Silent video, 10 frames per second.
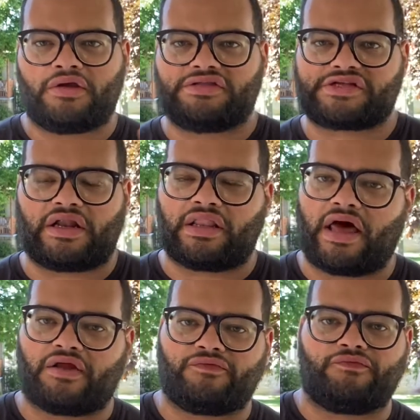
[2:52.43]
It's got a
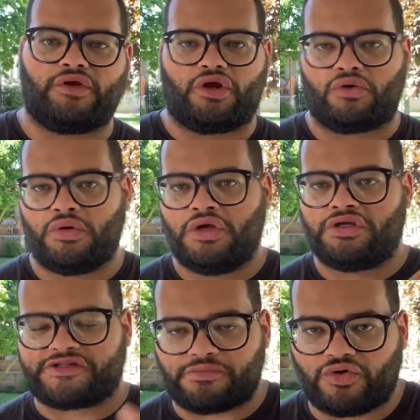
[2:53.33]
lot of, you know,
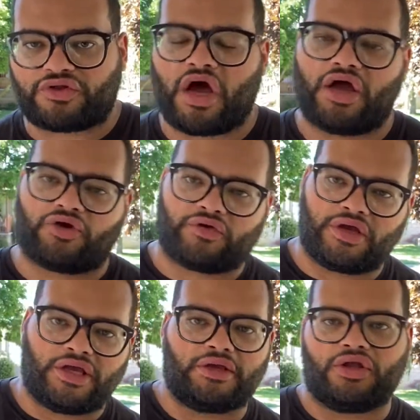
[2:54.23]
smooth
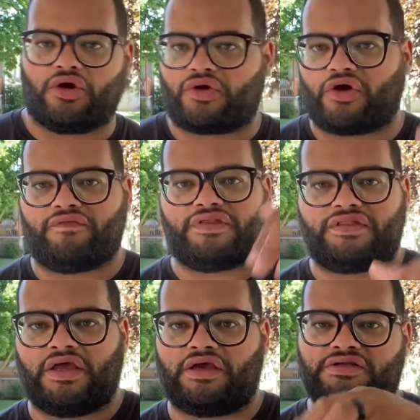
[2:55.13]
concrete, you know, curvy
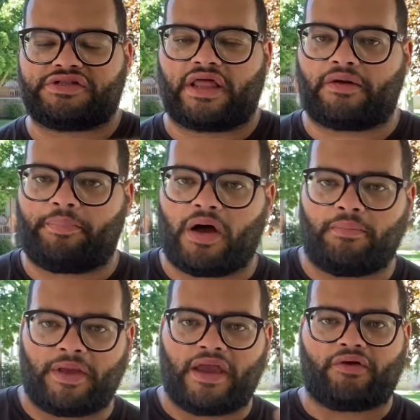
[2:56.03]
things, a lot of
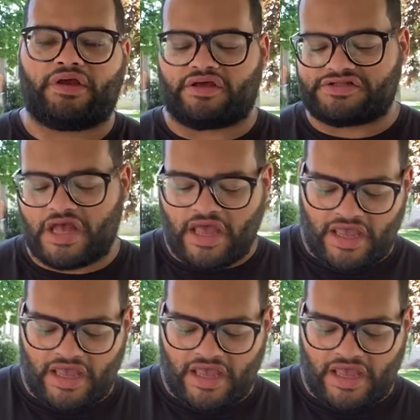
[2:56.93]
pump areas.